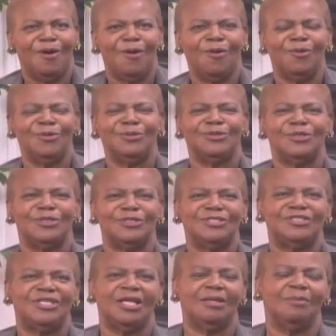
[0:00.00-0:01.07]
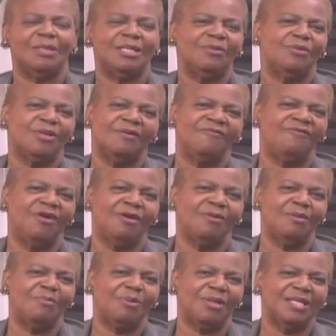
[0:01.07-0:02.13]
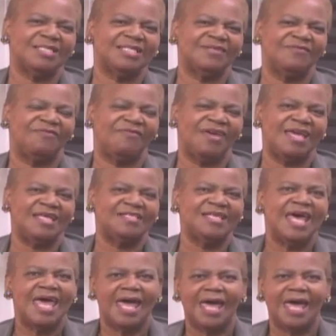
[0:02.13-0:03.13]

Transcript: older gentleman with a very pleasant face,